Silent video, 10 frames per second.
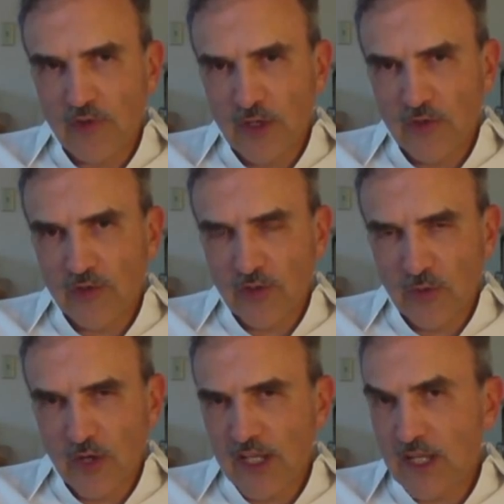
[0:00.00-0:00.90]
Nelson,
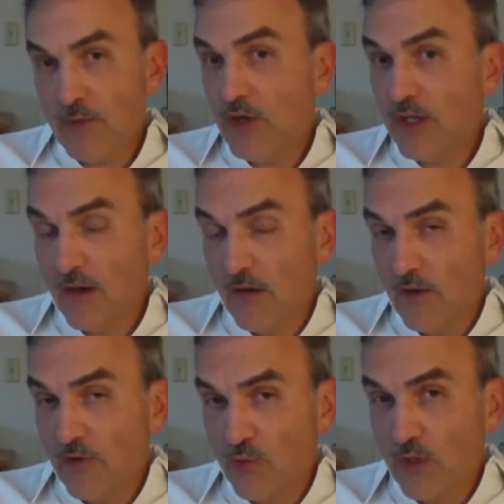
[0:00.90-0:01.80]
or any community
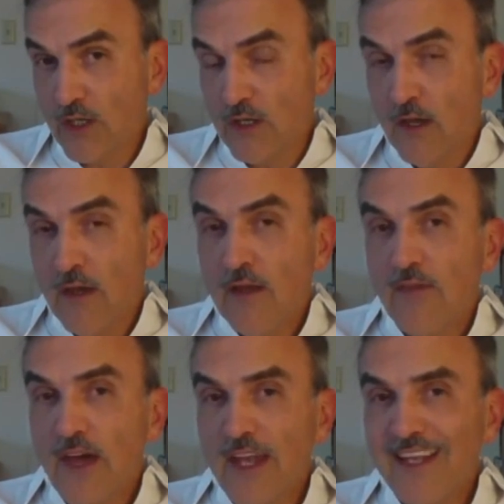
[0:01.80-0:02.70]
college really,
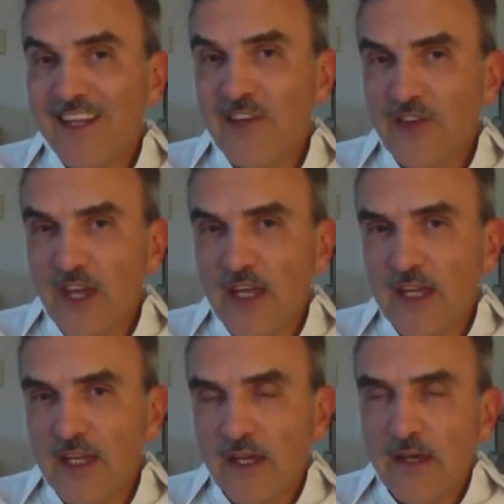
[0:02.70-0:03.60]
that is
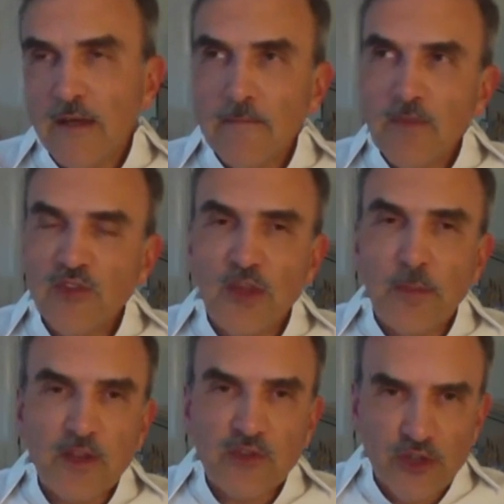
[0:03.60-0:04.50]
a
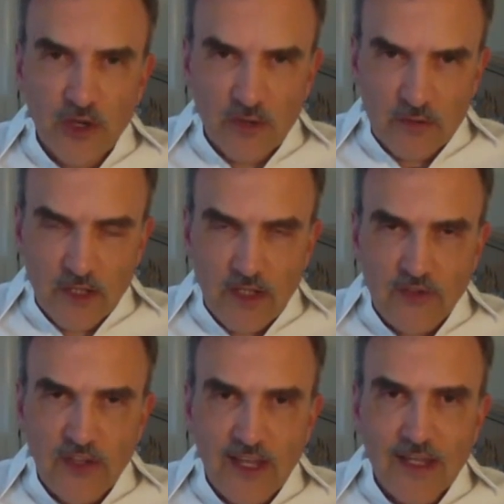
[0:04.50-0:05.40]
stepping stone.
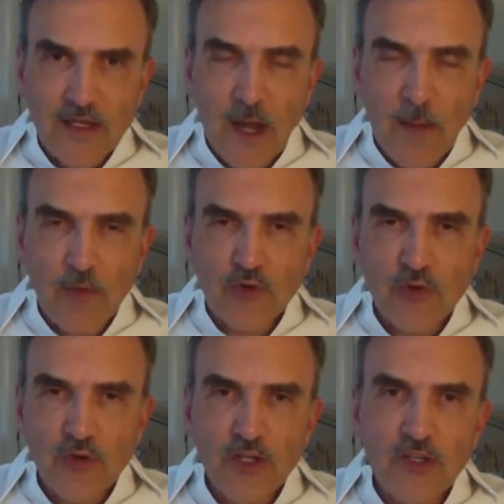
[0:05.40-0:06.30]
It's a
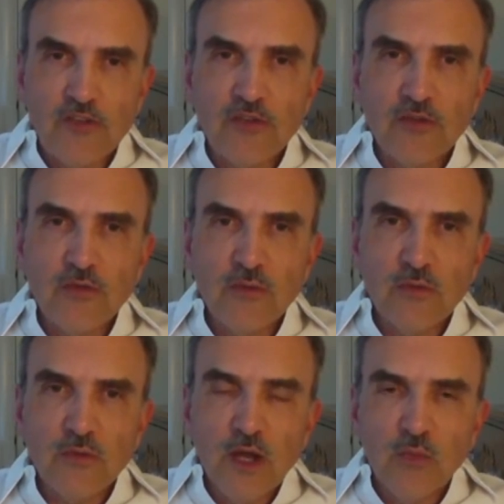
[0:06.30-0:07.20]
opportunity
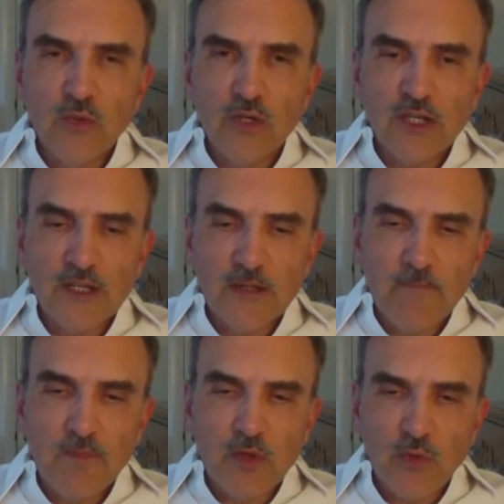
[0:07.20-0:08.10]
to
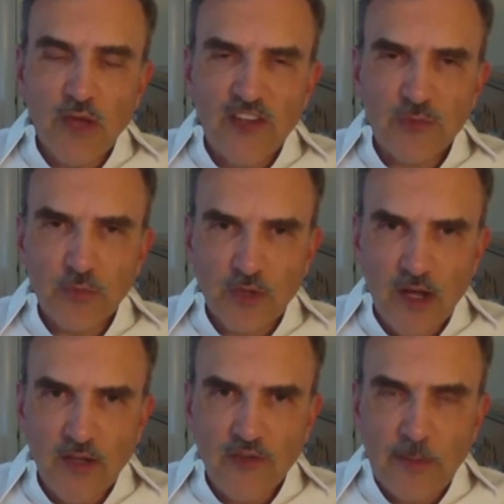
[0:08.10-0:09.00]
really grasp some
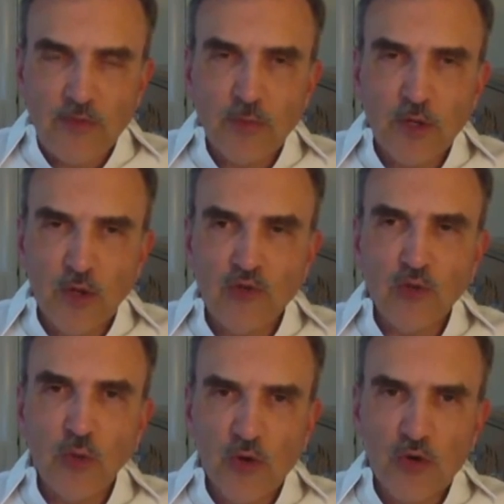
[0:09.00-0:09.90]
concepts, but
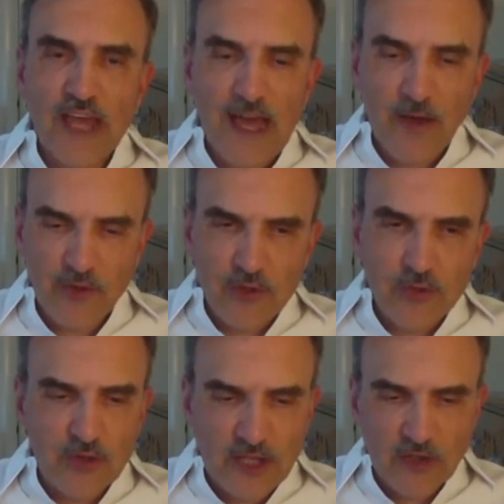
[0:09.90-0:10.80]
also learn how to
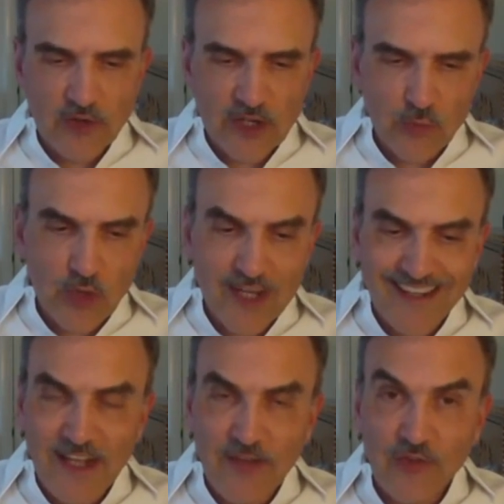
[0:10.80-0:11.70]
do things like
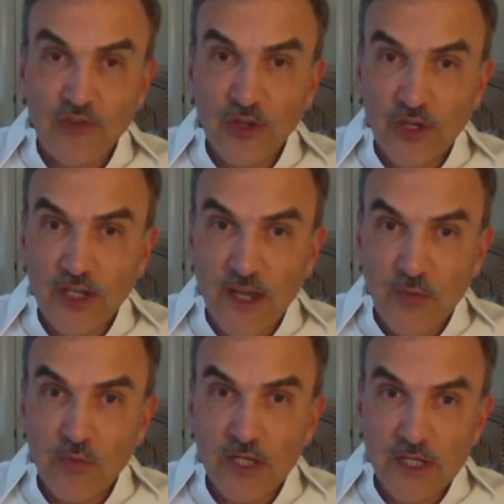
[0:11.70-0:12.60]
write and study
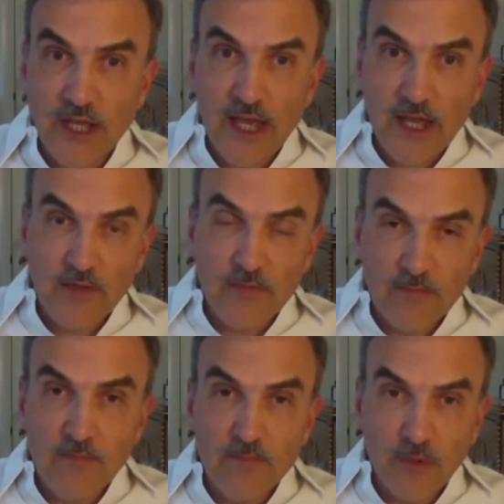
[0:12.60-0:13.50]
and read and
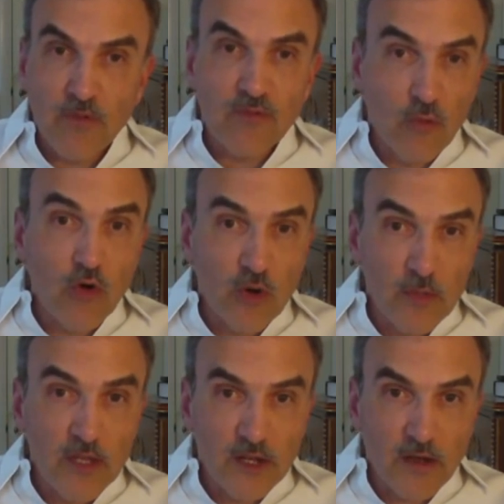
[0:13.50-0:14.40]

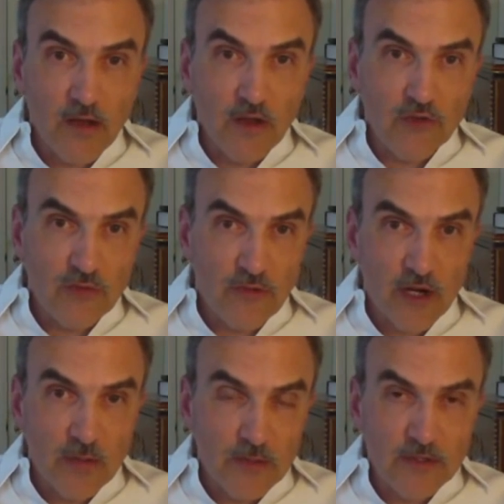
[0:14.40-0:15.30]
perform in a college
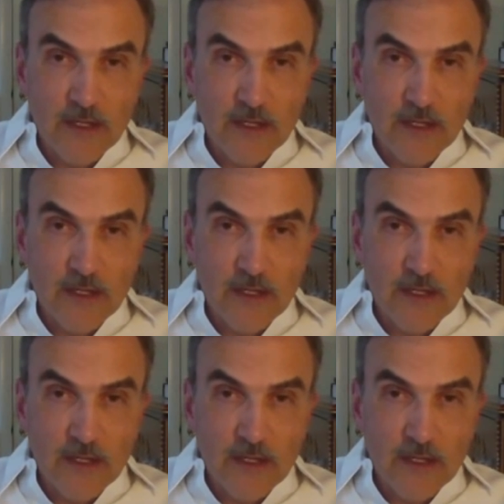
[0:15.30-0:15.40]
environment.